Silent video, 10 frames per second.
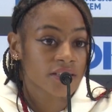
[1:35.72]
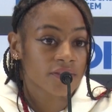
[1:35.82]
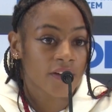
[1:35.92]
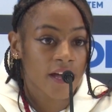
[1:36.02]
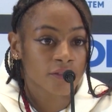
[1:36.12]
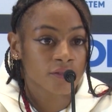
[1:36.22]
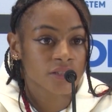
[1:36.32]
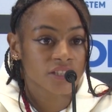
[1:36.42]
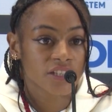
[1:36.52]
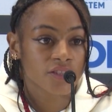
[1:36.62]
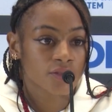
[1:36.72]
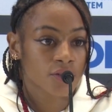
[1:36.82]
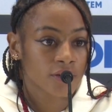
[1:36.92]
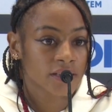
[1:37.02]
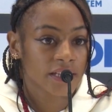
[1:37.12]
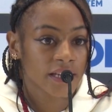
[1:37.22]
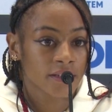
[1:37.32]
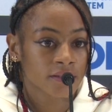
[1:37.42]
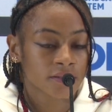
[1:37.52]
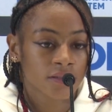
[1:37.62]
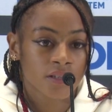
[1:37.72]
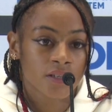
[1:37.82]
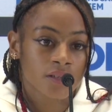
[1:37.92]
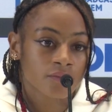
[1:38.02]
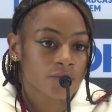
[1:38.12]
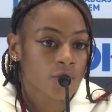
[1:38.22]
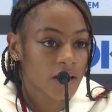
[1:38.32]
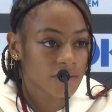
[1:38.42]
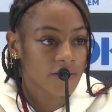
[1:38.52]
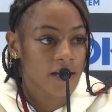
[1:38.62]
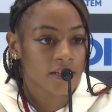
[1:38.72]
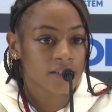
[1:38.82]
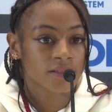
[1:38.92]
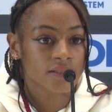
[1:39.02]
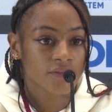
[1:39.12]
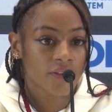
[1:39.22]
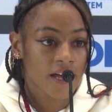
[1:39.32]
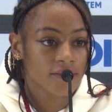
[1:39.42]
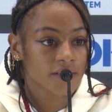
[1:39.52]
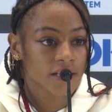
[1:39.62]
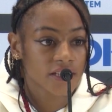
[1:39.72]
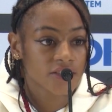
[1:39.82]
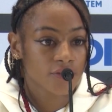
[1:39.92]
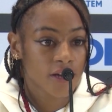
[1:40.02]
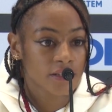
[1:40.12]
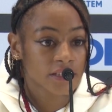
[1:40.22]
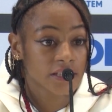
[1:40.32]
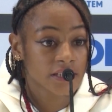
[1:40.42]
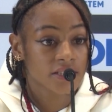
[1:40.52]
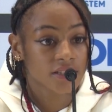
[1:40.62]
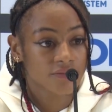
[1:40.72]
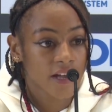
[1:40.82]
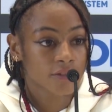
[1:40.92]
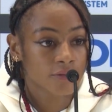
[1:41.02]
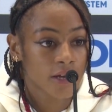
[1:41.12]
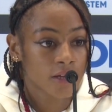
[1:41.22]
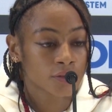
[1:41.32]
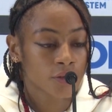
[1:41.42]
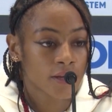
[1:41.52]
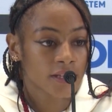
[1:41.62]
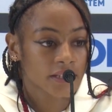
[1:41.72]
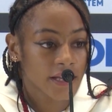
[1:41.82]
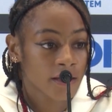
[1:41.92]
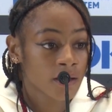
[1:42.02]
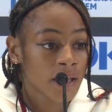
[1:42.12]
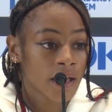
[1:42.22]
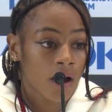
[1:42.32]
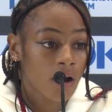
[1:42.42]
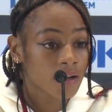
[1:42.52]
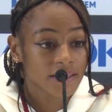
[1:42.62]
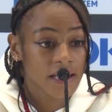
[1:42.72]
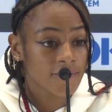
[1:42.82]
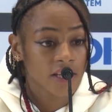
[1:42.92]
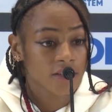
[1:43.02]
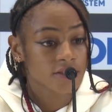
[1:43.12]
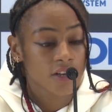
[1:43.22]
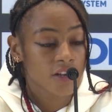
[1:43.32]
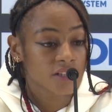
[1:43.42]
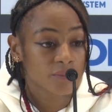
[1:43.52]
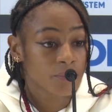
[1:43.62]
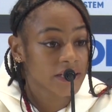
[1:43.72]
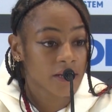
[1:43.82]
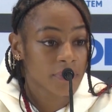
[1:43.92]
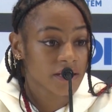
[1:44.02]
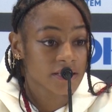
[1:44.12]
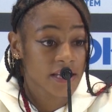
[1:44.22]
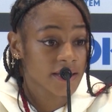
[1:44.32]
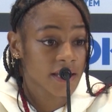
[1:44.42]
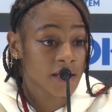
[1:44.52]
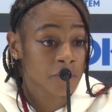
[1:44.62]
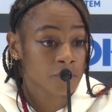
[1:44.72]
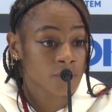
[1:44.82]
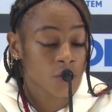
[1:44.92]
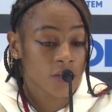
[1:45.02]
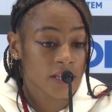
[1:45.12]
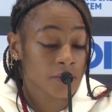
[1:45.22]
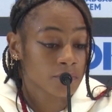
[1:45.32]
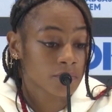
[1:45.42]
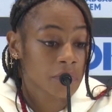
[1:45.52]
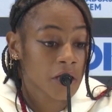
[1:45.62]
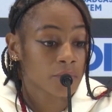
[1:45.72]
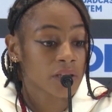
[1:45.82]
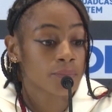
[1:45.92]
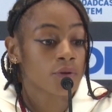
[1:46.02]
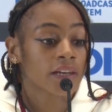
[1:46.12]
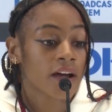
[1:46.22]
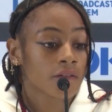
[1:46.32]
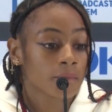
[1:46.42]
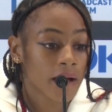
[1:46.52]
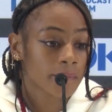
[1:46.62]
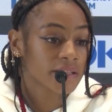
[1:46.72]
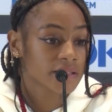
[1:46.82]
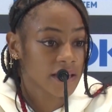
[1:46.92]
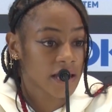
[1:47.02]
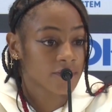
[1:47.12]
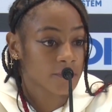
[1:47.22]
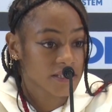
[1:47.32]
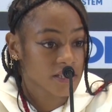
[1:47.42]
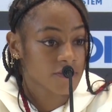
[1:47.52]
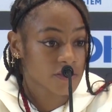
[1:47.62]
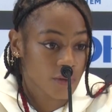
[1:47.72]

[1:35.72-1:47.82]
into finals, just knowing that qualifying, surviving each round, getting into the final round, knowing that all the heavy hitters are going to bring that best A game. So it helped me pull out my best A game for myself as